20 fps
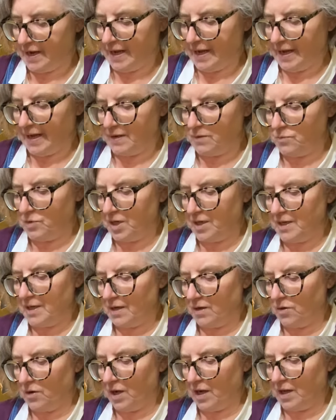And we
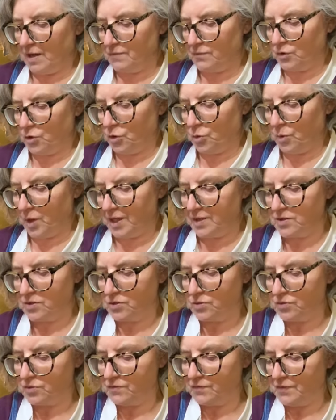now have quite a
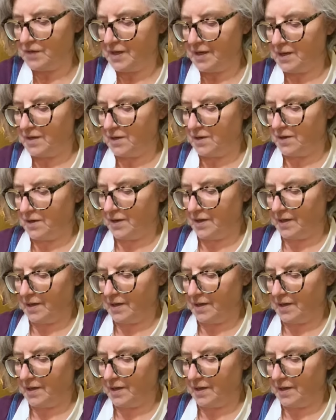good flower